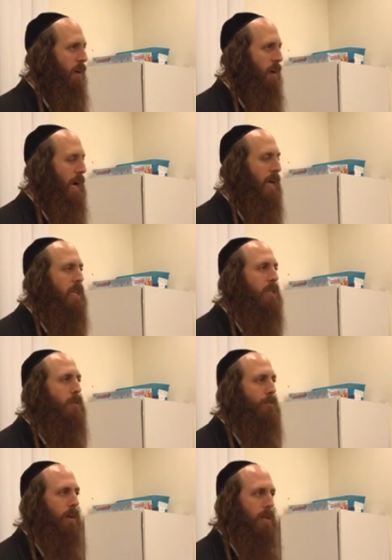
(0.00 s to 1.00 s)
I need to
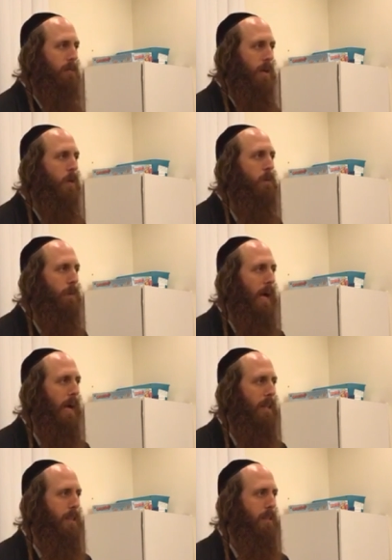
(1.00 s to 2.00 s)
find my own
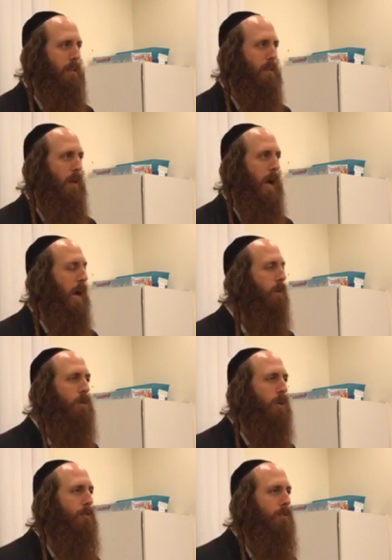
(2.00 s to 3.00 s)
path. How am I
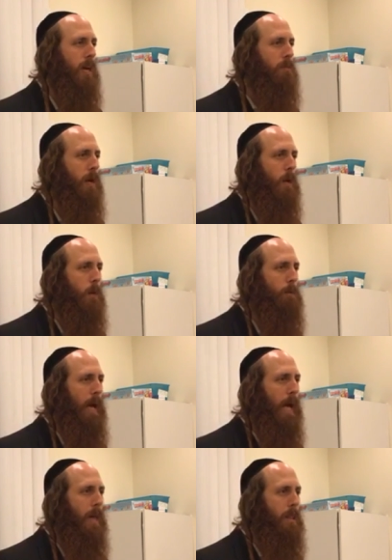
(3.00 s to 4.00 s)
going to find my own
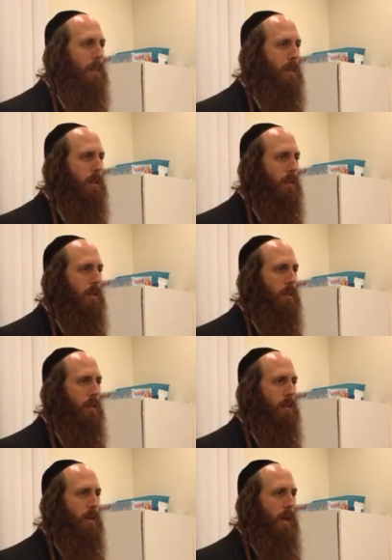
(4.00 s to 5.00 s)
path?
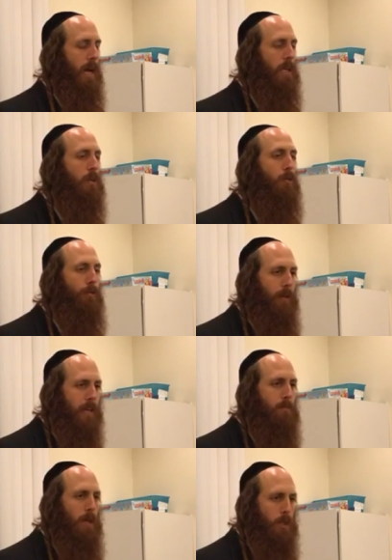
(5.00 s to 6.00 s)
I need to
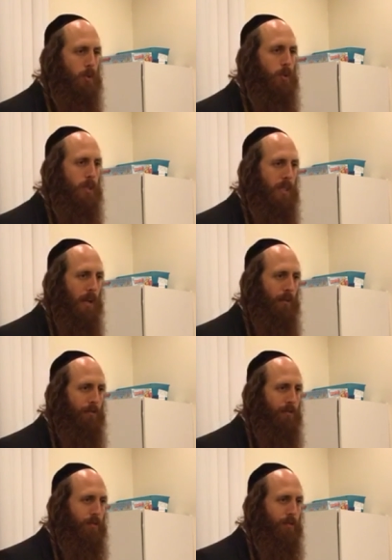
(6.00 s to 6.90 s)
find my true self.